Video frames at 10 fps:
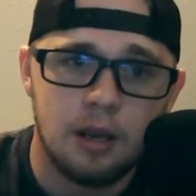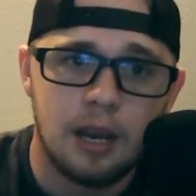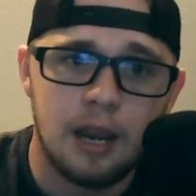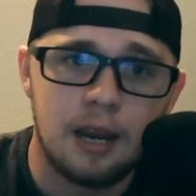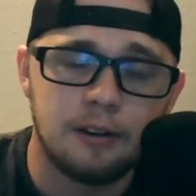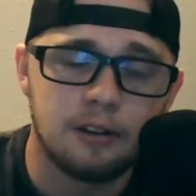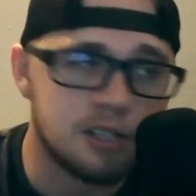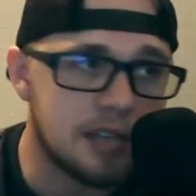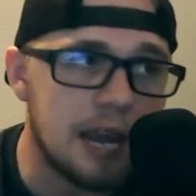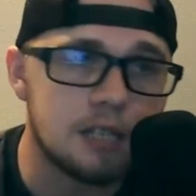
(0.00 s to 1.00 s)
and your
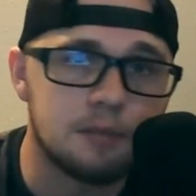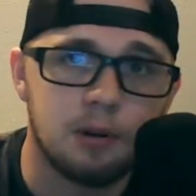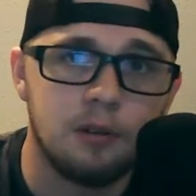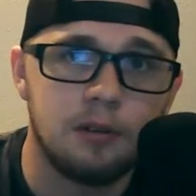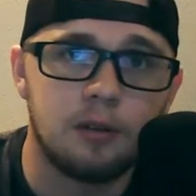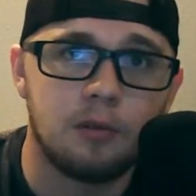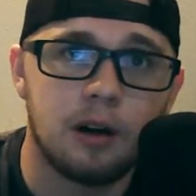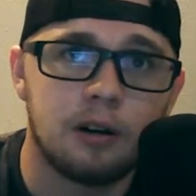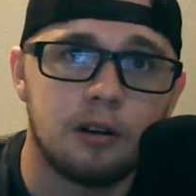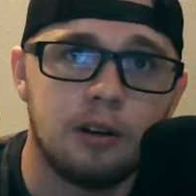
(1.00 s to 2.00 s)
stats prove it,
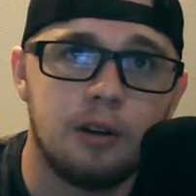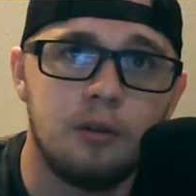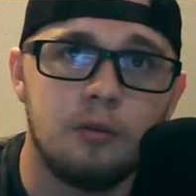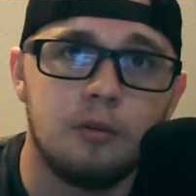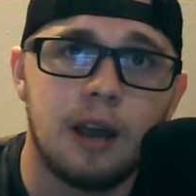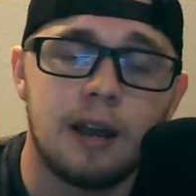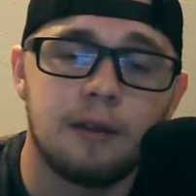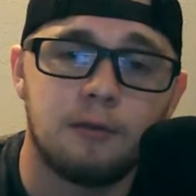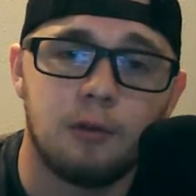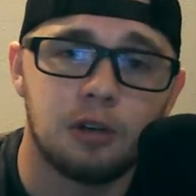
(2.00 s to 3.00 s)
where you
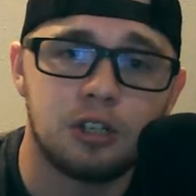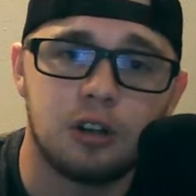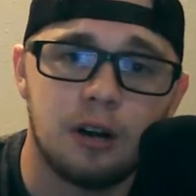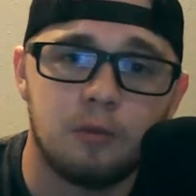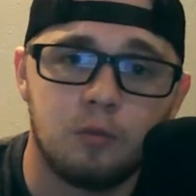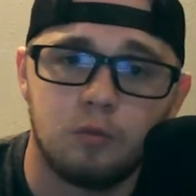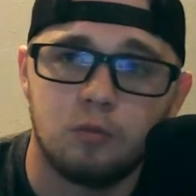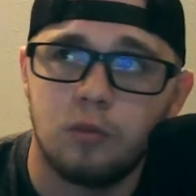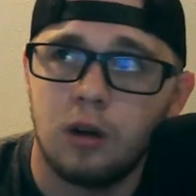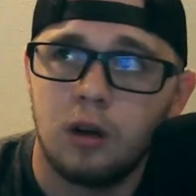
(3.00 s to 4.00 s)
had 4 straight
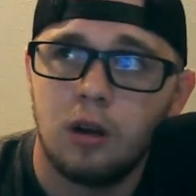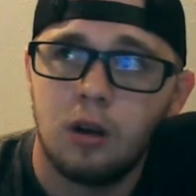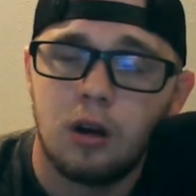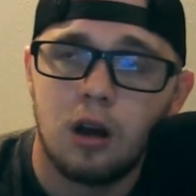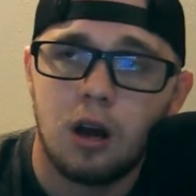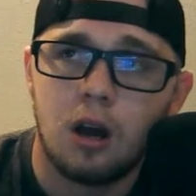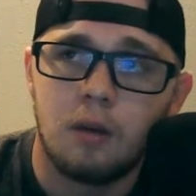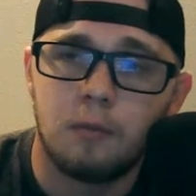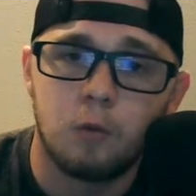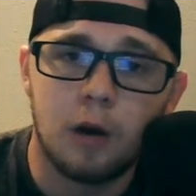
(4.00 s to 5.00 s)

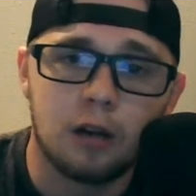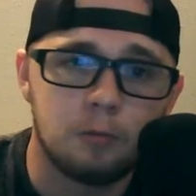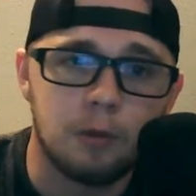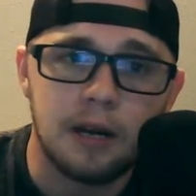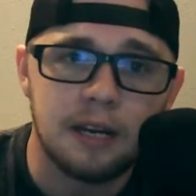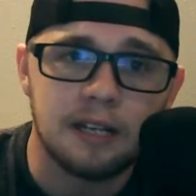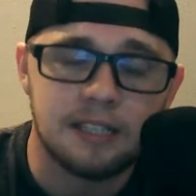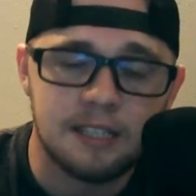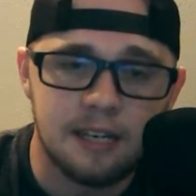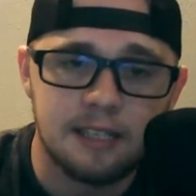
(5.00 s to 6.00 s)
record-breaking
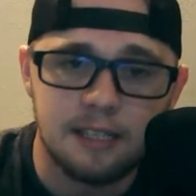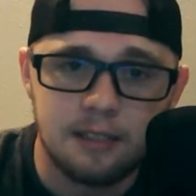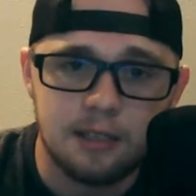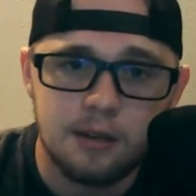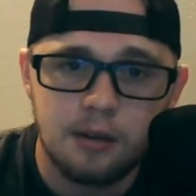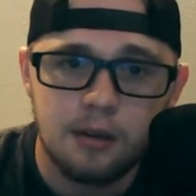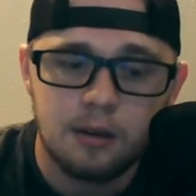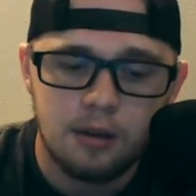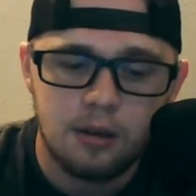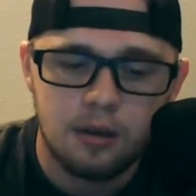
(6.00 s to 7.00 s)
seasons,
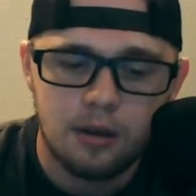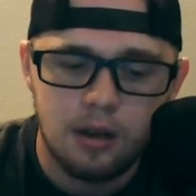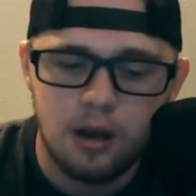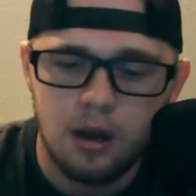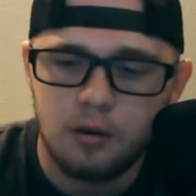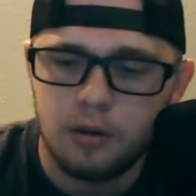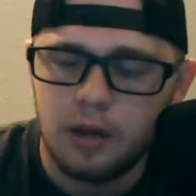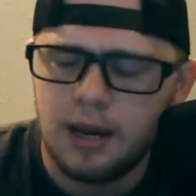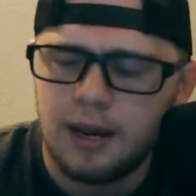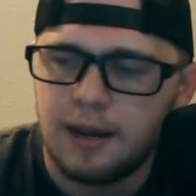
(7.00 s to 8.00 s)

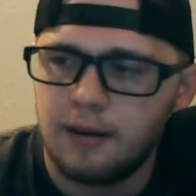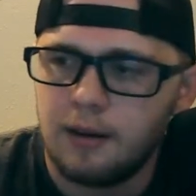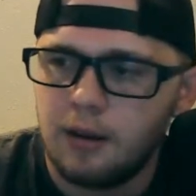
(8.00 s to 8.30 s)
and